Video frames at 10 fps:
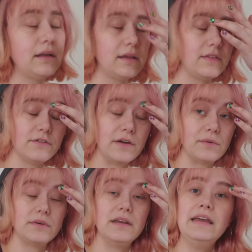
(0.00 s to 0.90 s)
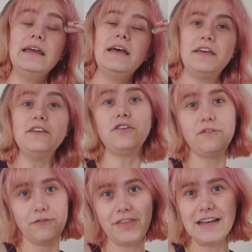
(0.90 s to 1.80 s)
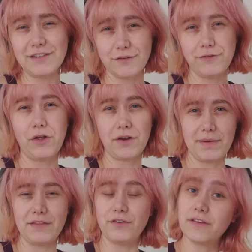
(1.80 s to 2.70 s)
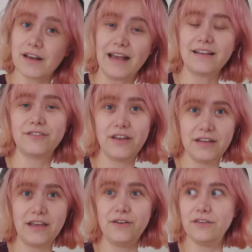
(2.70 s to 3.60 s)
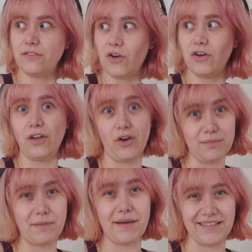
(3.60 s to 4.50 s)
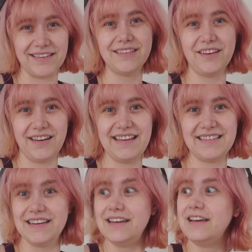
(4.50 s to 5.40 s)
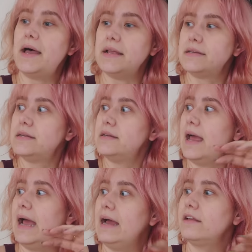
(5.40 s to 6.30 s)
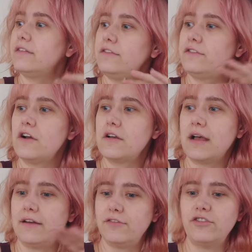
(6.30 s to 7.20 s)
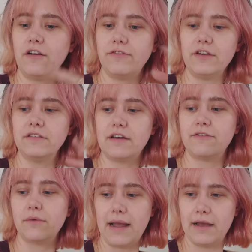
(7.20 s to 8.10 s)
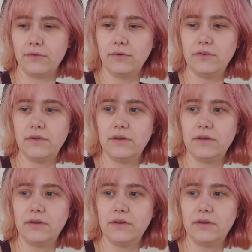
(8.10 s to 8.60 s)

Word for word: need to clean their fountain. Things are, things are falling a bit through the cracks right now because I've got a lot on my mind, all right? But as I start kind of shuffling stuff around,